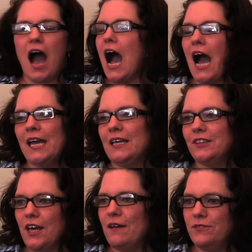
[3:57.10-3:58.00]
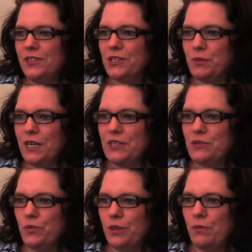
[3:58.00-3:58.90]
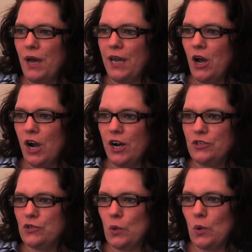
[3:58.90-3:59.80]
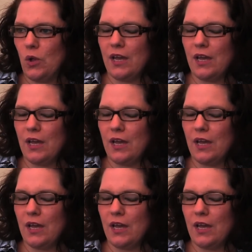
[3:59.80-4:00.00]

I love this place with my heart and soul,